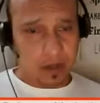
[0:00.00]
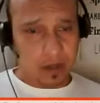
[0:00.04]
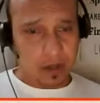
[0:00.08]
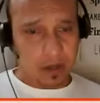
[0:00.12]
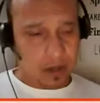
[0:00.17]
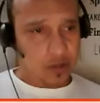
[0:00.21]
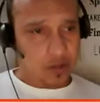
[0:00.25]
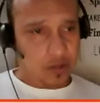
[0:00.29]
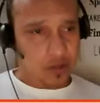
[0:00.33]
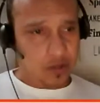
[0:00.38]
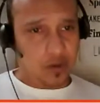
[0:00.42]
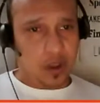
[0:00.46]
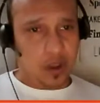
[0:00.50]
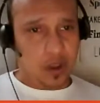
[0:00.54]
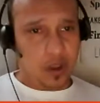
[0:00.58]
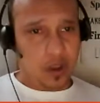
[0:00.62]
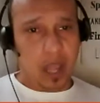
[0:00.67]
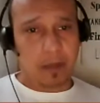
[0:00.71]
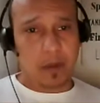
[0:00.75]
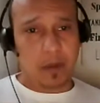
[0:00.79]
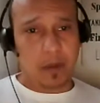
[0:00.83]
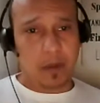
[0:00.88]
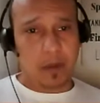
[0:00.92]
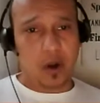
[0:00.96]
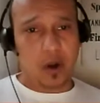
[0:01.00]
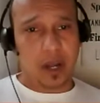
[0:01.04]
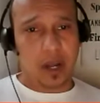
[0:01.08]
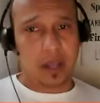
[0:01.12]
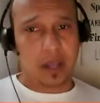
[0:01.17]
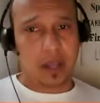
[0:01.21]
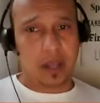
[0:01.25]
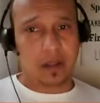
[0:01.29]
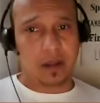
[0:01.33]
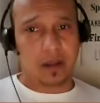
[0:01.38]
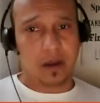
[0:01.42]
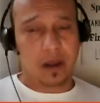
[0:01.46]
single slide
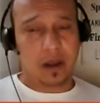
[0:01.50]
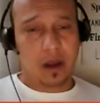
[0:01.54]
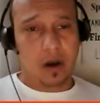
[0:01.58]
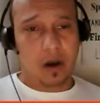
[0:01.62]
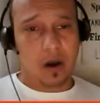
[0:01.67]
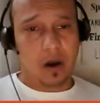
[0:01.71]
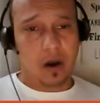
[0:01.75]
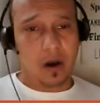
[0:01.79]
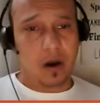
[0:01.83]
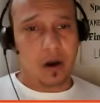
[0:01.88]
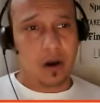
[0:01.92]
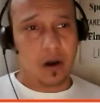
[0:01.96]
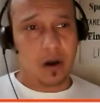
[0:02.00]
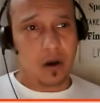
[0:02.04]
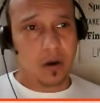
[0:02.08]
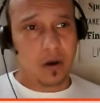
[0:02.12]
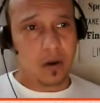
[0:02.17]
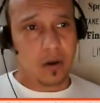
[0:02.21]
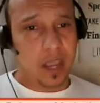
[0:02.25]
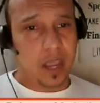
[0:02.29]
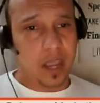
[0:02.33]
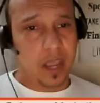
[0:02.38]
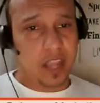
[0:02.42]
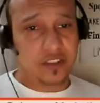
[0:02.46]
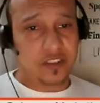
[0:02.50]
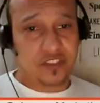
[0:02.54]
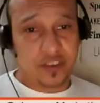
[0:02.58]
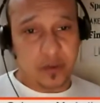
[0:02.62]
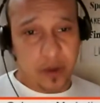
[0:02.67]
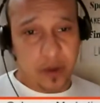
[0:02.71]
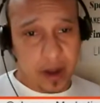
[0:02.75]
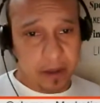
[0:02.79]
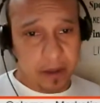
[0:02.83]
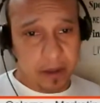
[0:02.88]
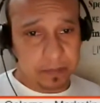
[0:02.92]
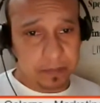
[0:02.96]
can become also
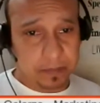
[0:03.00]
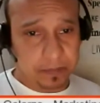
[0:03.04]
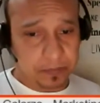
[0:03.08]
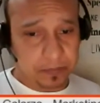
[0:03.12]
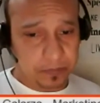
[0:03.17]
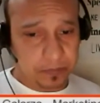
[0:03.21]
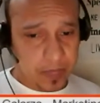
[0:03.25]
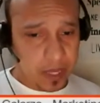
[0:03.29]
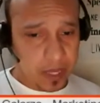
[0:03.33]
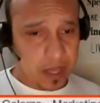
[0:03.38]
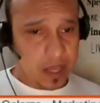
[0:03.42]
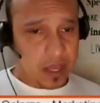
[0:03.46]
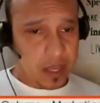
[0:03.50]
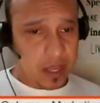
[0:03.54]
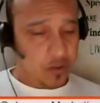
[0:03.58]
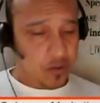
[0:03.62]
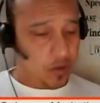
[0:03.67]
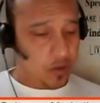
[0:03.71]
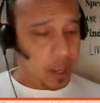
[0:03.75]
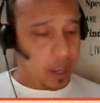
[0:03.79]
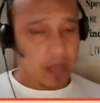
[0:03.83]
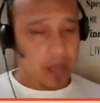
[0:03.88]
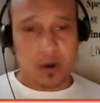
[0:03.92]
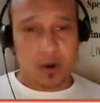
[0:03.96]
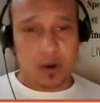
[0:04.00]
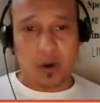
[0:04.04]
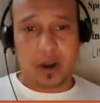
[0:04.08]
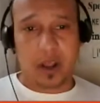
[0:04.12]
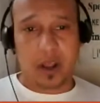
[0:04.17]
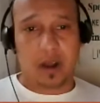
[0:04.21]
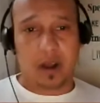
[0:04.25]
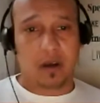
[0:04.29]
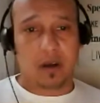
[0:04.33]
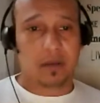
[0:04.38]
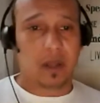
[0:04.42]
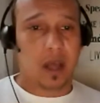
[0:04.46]
a
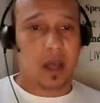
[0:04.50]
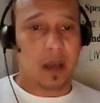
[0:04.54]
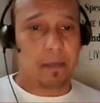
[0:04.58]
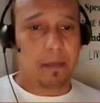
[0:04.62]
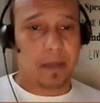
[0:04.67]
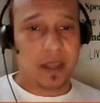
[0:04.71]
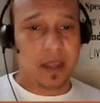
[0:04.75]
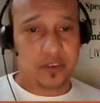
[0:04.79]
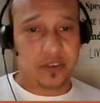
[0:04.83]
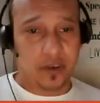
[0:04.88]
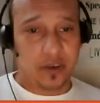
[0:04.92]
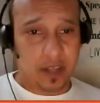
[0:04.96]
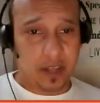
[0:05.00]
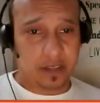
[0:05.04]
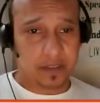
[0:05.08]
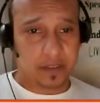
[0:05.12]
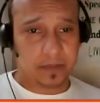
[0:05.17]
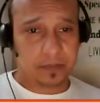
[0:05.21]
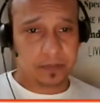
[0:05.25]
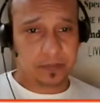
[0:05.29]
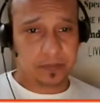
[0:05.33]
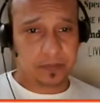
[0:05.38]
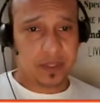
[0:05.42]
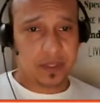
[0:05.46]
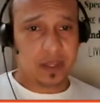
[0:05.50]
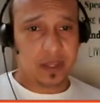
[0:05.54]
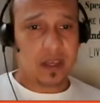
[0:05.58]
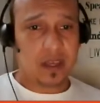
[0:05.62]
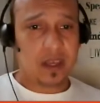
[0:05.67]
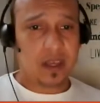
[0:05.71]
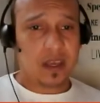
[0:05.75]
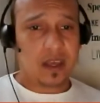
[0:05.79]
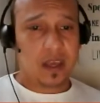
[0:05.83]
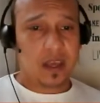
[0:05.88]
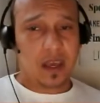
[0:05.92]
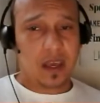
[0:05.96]
tool to promote your Hangout.
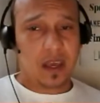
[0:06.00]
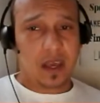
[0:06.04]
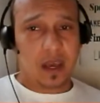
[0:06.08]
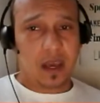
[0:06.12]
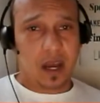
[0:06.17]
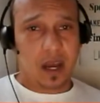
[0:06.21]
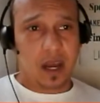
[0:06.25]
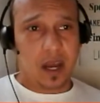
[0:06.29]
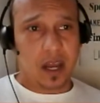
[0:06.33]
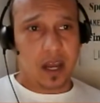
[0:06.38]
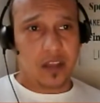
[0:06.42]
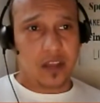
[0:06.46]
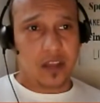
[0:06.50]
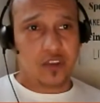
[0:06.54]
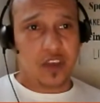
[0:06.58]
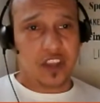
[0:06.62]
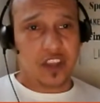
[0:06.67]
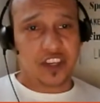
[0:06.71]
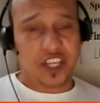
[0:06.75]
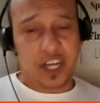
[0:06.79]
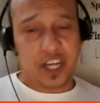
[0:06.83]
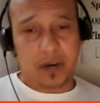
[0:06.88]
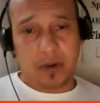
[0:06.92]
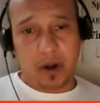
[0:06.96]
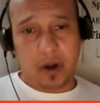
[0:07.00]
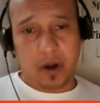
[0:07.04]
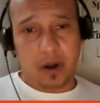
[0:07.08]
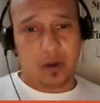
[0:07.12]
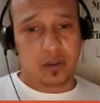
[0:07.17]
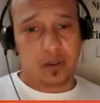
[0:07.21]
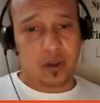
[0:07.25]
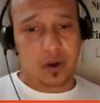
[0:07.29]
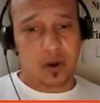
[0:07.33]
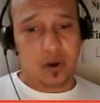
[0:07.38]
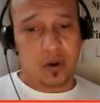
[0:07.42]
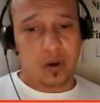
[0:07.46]
So what you do, you take that slide
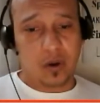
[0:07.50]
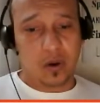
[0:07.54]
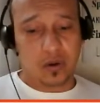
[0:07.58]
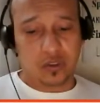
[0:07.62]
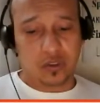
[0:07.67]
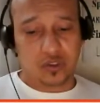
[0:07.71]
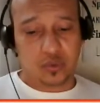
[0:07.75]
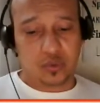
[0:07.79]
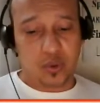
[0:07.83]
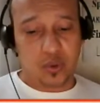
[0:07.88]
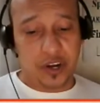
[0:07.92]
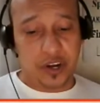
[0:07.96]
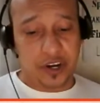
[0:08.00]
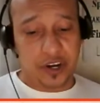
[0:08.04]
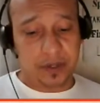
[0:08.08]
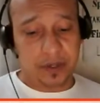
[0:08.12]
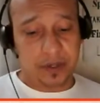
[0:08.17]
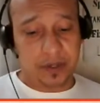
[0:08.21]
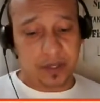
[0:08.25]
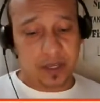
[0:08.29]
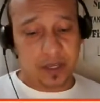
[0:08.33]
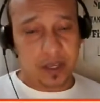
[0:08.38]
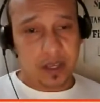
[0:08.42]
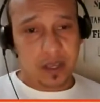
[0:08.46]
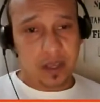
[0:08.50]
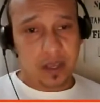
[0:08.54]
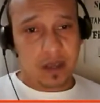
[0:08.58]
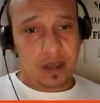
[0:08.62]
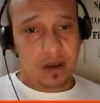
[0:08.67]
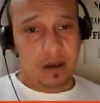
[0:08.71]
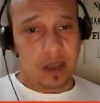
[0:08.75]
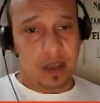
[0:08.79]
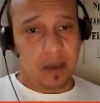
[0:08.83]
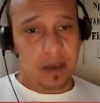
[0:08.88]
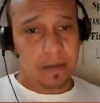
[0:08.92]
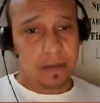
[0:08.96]
and
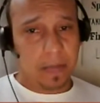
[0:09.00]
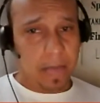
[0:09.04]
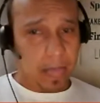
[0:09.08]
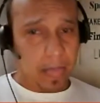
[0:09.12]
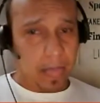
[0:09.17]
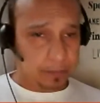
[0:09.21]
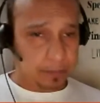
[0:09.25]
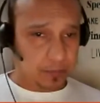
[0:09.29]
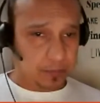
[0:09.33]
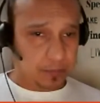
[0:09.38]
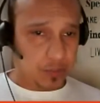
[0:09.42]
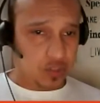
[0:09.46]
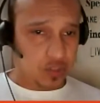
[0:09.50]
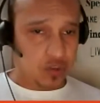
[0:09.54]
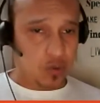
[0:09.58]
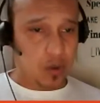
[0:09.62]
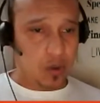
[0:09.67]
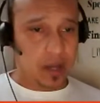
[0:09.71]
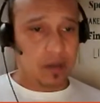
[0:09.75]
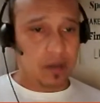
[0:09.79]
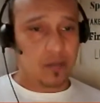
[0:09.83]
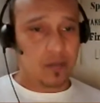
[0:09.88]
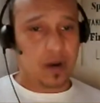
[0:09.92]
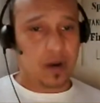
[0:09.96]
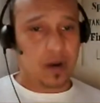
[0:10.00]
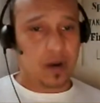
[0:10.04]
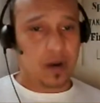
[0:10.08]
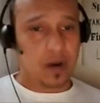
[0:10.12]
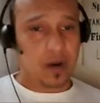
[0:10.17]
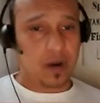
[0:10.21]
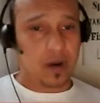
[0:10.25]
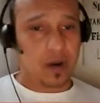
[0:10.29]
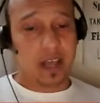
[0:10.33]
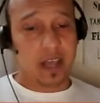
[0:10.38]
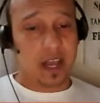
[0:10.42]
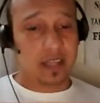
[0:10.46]
upload it onto
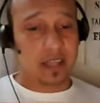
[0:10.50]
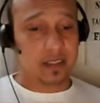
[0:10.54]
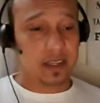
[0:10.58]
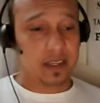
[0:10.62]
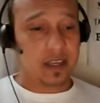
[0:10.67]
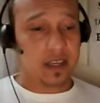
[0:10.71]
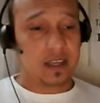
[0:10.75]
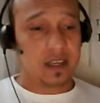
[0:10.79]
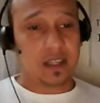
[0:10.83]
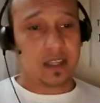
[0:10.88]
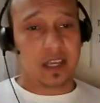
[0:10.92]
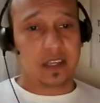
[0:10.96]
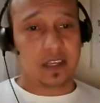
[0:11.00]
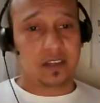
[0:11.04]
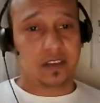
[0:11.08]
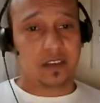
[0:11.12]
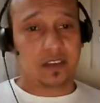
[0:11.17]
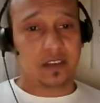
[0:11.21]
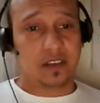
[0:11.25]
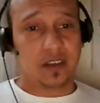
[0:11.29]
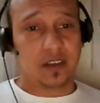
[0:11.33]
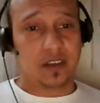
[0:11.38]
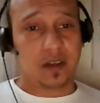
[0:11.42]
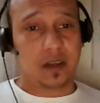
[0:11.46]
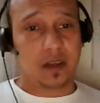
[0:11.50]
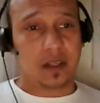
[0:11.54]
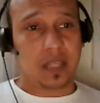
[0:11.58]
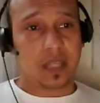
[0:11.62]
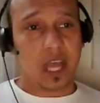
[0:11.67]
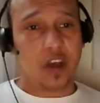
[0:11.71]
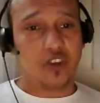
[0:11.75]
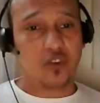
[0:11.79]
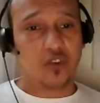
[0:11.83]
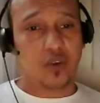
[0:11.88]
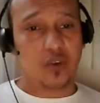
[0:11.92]
Flickr.